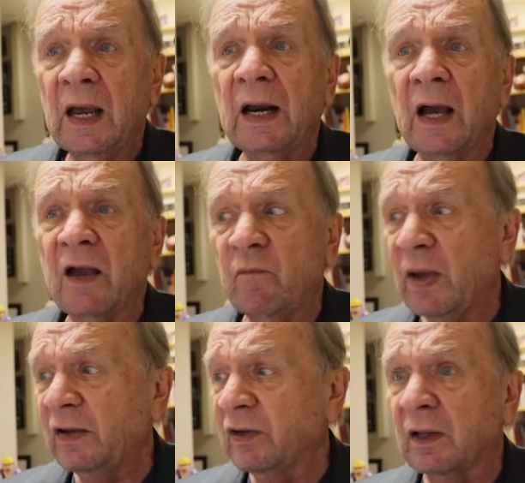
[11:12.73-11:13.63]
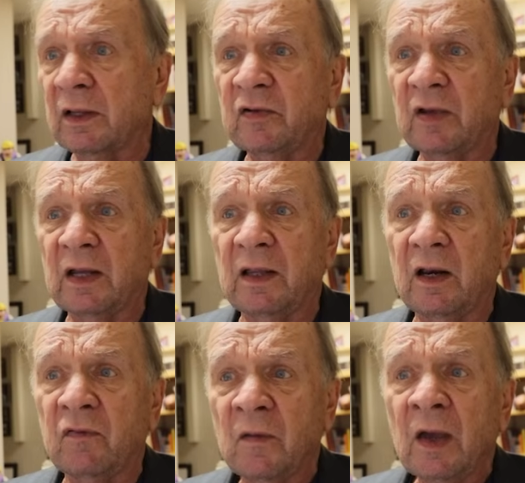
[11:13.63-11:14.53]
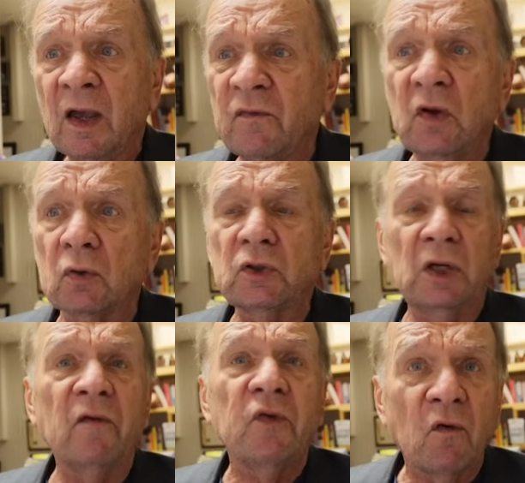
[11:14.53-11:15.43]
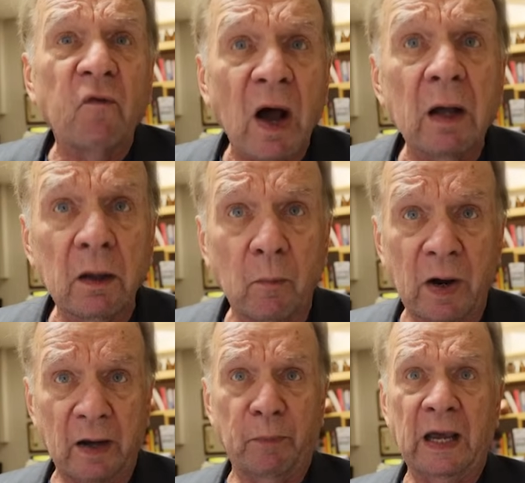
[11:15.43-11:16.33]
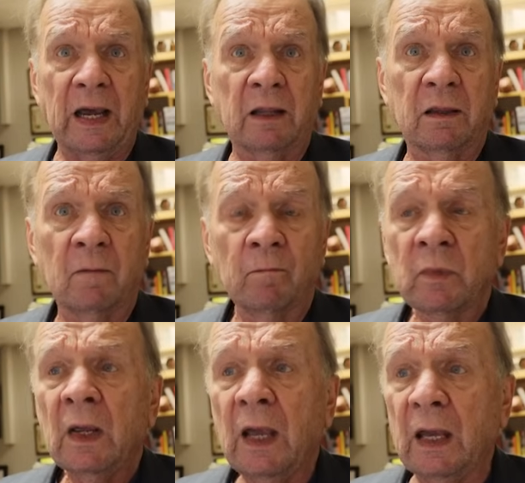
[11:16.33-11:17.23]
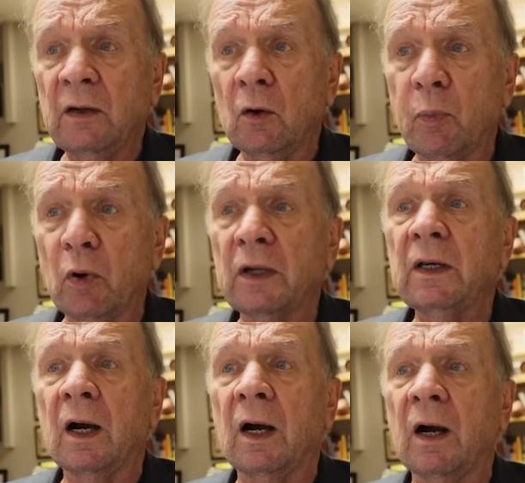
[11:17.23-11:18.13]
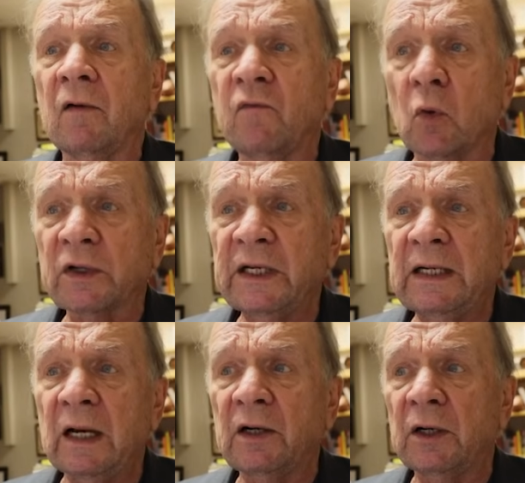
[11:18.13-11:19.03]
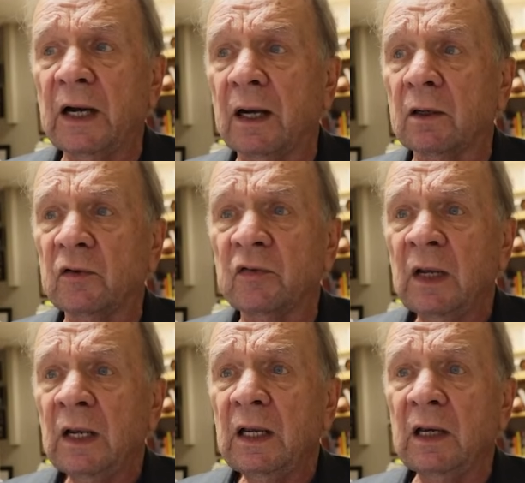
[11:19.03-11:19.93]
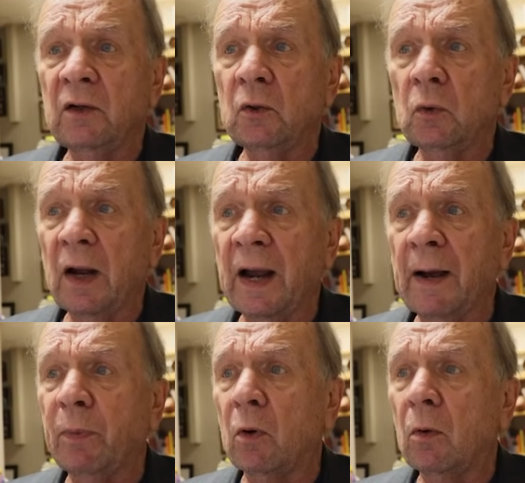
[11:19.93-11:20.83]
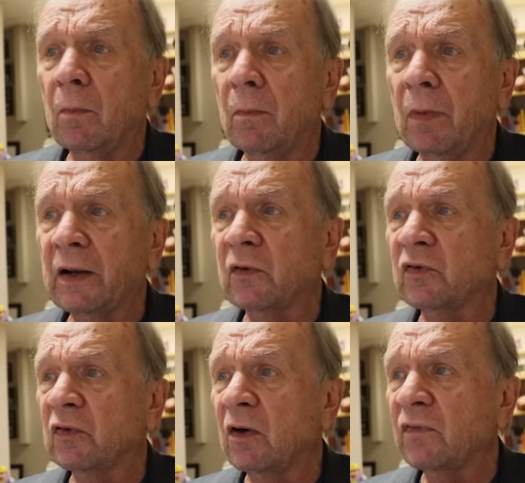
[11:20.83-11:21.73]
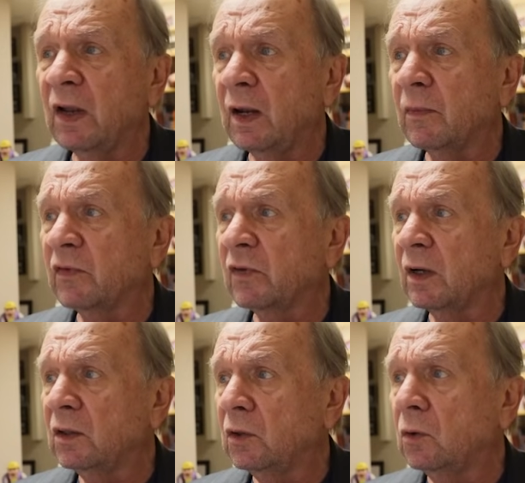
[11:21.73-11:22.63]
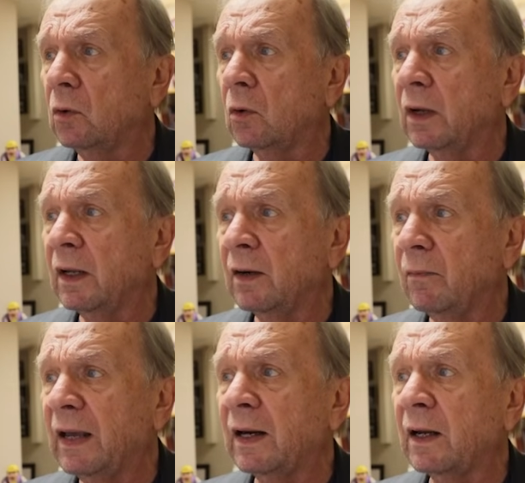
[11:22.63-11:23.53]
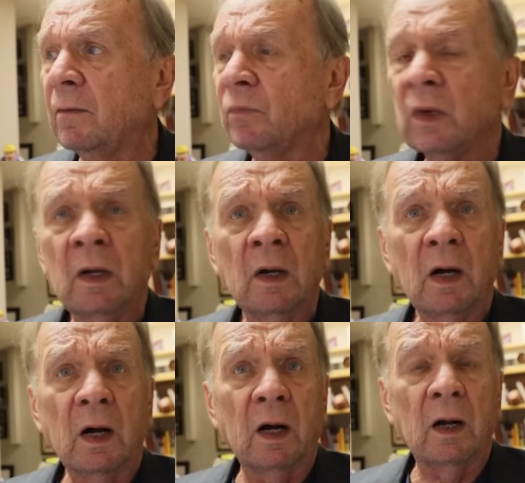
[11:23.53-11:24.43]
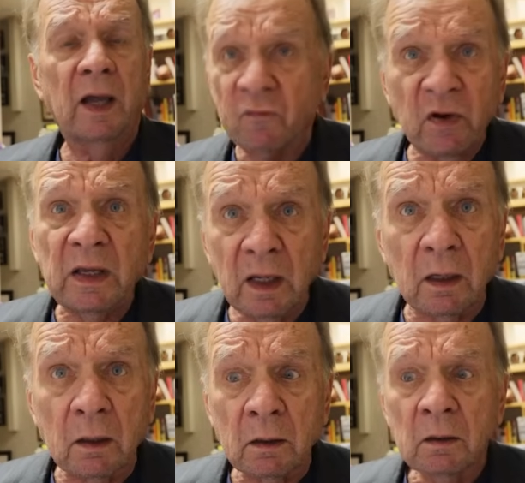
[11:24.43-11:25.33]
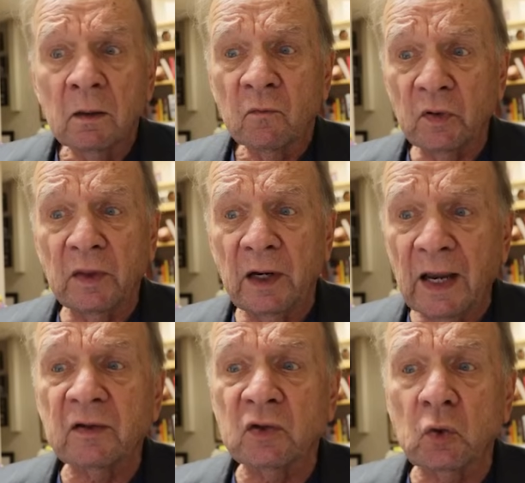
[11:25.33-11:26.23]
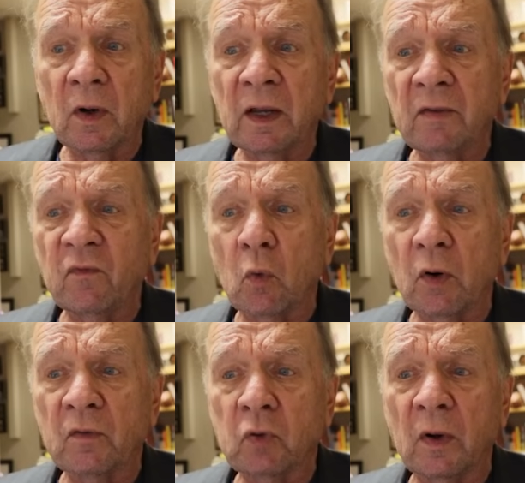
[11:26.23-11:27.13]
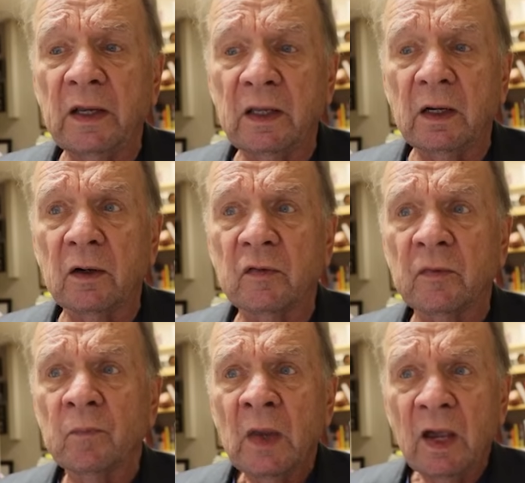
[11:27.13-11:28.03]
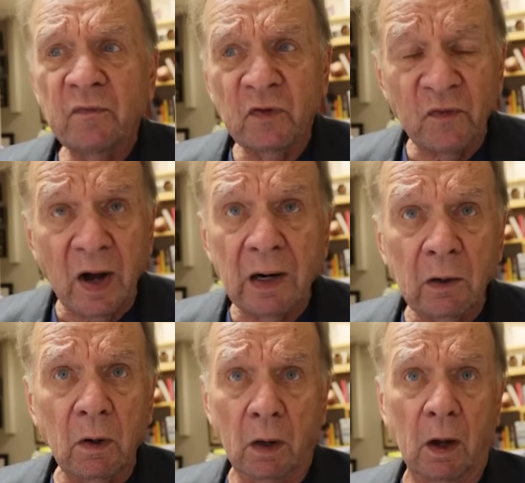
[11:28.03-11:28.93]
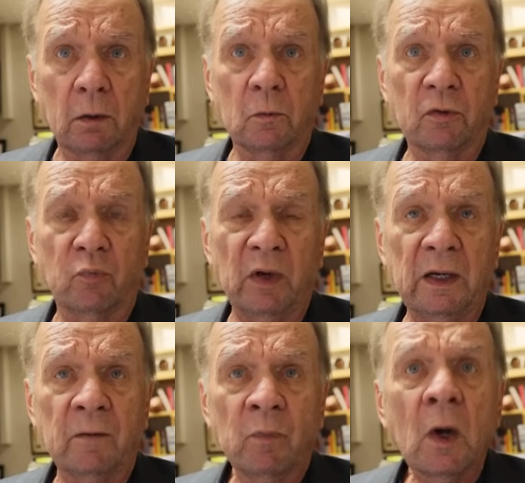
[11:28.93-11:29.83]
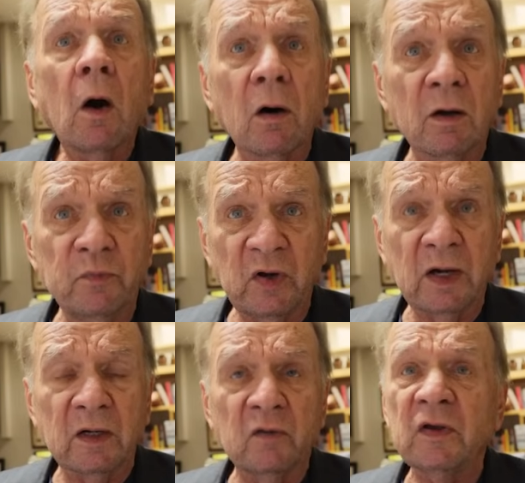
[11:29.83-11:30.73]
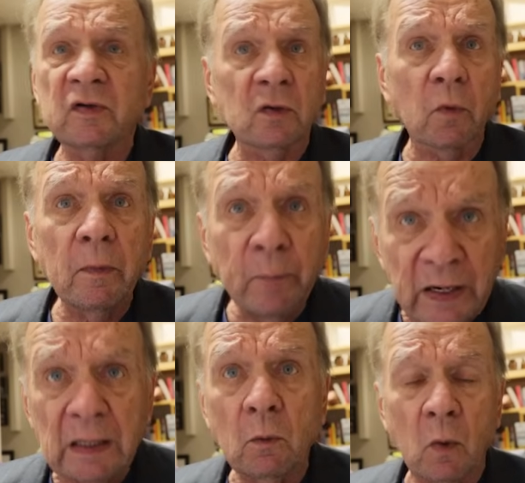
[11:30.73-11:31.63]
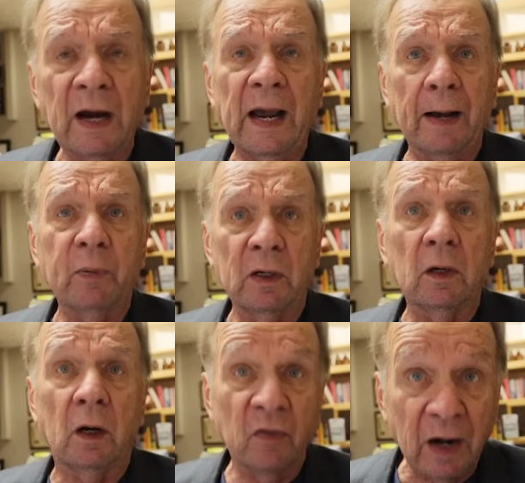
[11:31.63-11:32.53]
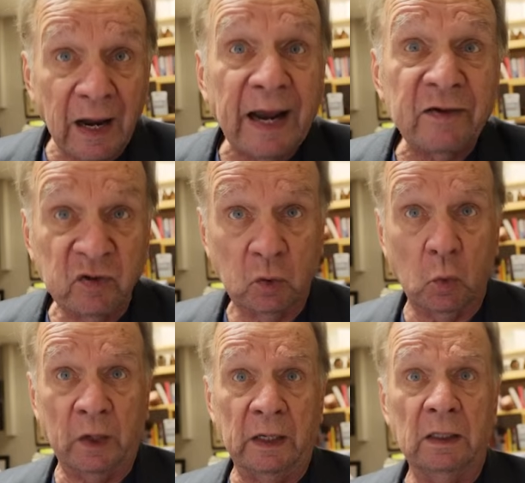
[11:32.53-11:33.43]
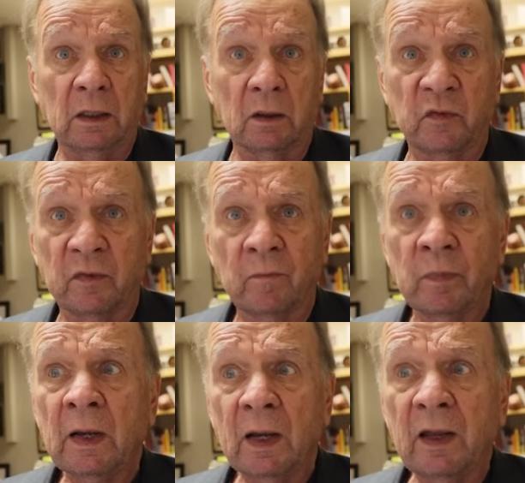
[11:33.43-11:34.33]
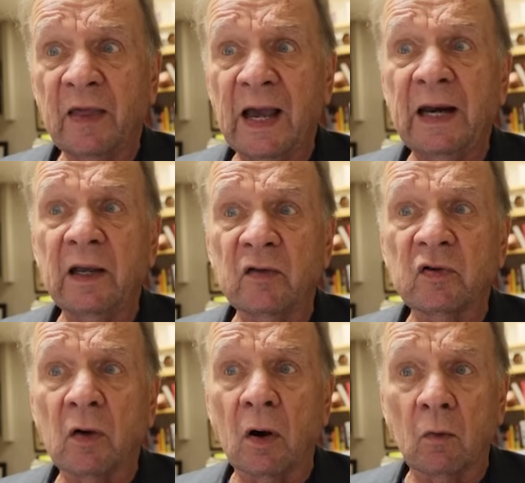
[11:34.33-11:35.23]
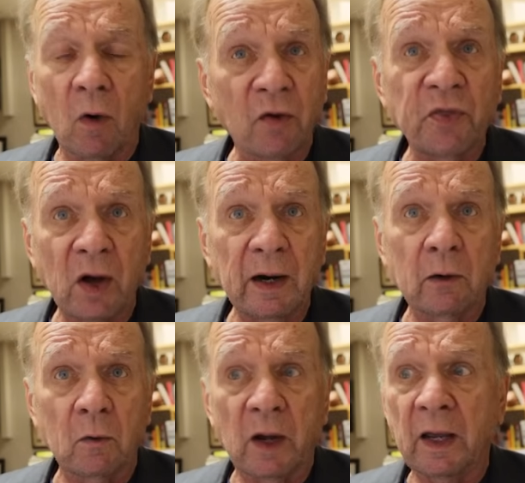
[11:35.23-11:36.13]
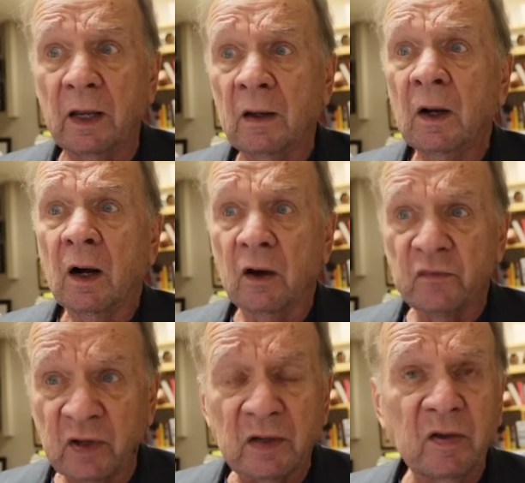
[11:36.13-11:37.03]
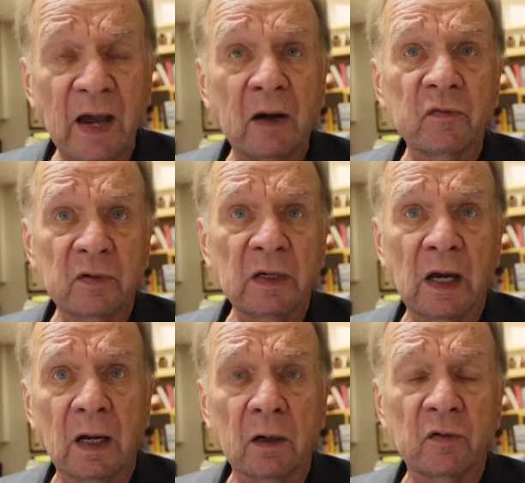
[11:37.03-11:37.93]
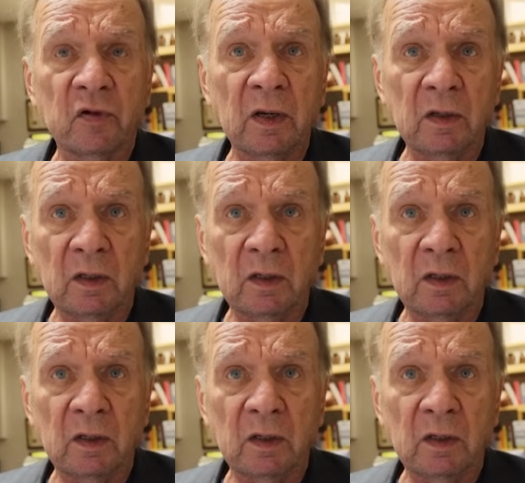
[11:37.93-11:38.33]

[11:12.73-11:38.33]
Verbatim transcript: And I have basically said that if, if, you'll, if you'll follow my path and you'll put uh, $1,400 into Apple, Microsoft, Amazon, Google, and Meta uh, every year, for the next 24, 20 years, if you follow along with me, our objective is to repeat what happened the last 20 years, and that is our Roth IRA of $6,000 a